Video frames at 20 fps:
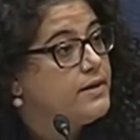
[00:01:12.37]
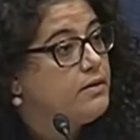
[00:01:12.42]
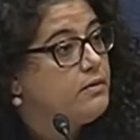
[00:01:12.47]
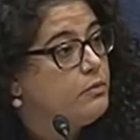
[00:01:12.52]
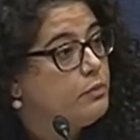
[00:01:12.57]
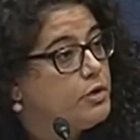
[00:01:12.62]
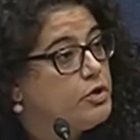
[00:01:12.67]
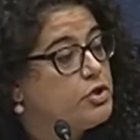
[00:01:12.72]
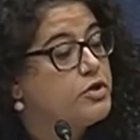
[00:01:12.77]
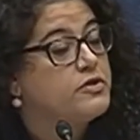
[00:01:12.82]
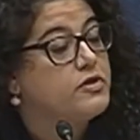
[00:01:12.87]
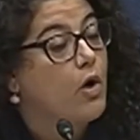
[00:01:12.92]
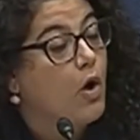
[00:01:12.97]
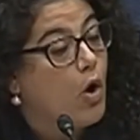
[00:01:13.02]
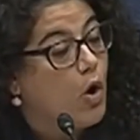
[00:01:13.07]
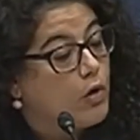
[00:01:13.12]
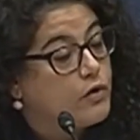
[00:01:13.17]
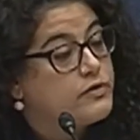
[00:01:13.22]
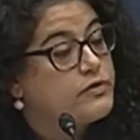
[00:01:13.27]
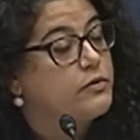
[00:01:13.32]
We just
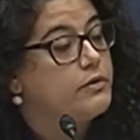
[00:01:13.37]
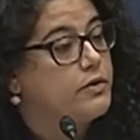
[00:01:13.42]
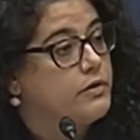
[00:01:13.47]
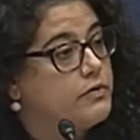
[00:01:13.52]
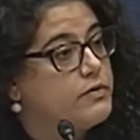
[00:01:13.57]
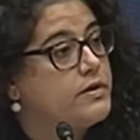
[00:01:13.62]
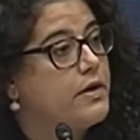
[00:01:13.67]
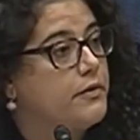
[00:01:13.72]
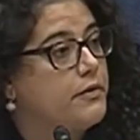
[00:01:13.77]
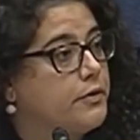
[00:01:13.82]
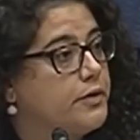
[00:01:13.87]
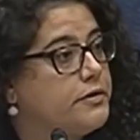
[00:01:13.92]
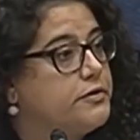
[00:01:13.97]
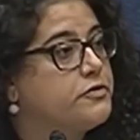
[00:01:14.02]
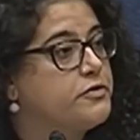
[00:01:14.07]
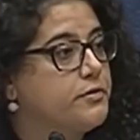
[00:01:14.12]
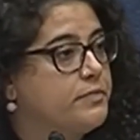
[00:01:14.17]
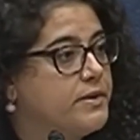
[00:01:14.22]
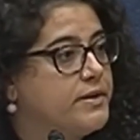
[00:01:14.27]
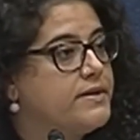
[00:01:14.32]
also use other
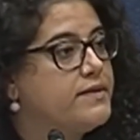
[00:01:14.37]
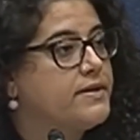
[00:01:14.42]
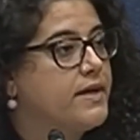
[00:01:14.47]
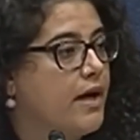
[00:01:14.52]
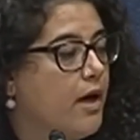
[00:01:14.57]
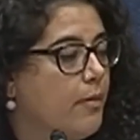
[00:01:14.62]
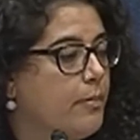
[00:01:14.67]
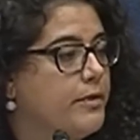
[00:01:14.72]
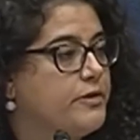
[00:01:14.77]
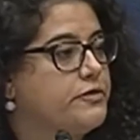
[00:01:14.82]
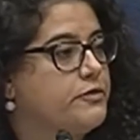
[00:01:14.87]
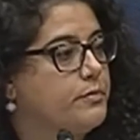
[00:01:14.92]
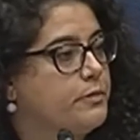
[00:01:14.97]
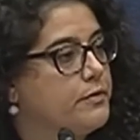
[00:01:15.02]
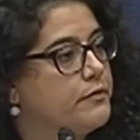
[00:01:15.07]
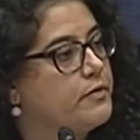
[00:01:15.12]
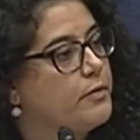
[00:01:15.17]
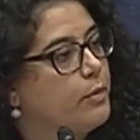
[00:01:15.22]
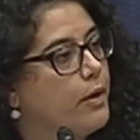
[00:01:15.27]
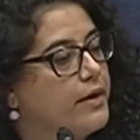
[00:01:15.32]
instruments to help us remove
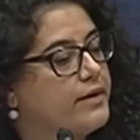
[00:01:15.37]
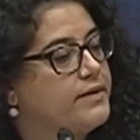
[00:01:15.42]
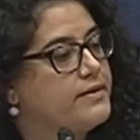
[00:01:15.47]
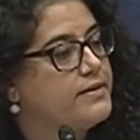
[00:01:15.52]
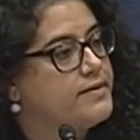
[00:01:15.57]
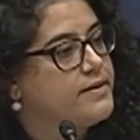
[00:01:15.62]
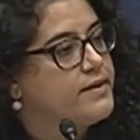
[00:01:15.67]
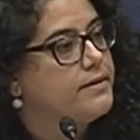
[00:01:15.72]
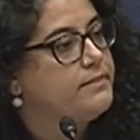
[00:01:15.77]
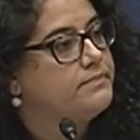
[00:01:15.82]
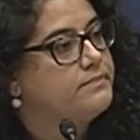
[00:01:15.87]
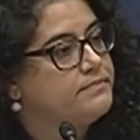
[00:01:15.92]
the pregnancy.